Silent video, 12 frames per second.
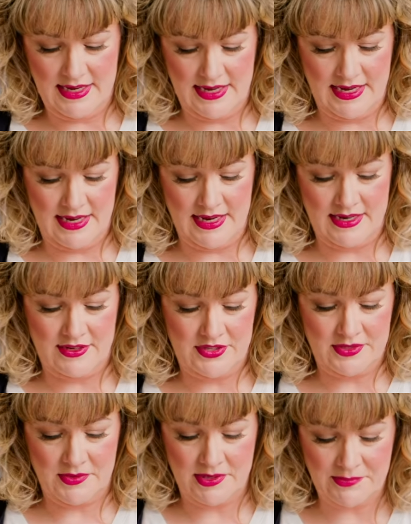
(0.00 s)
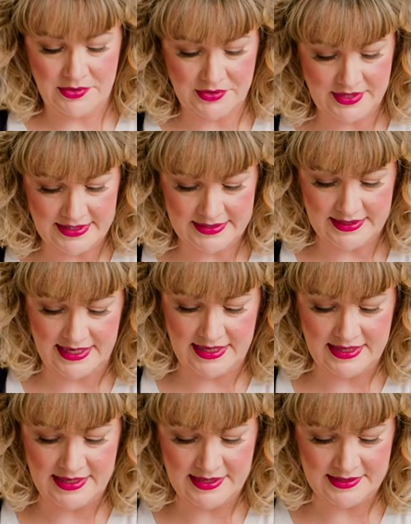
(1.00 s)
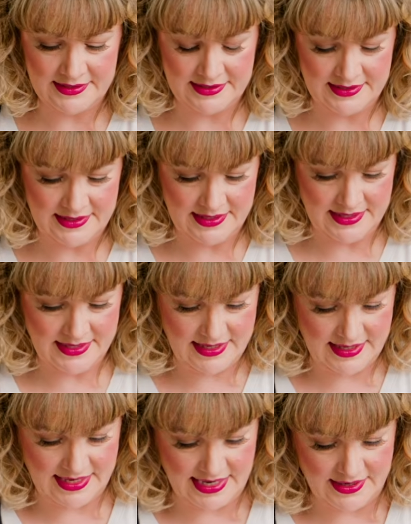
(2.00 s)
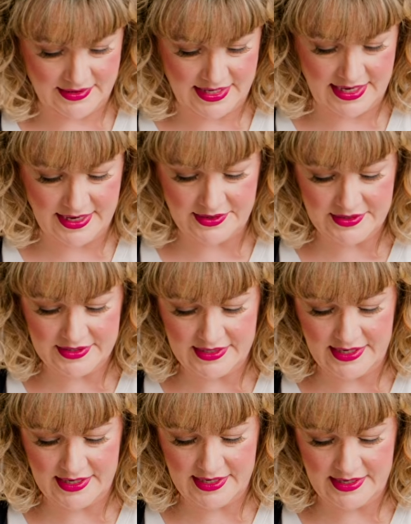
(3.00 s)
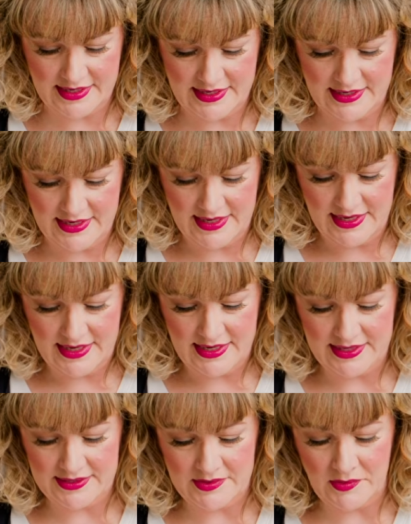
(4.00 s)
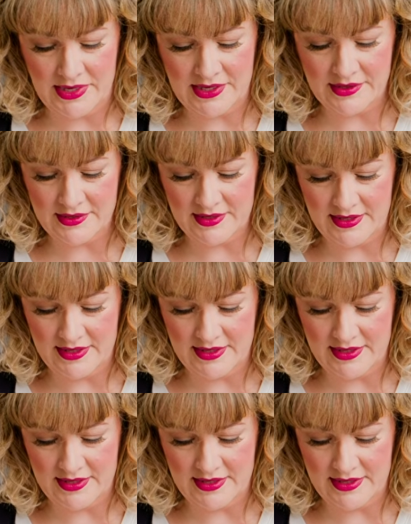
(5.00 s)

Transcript: And just want to pull this like this, and on the other side as well.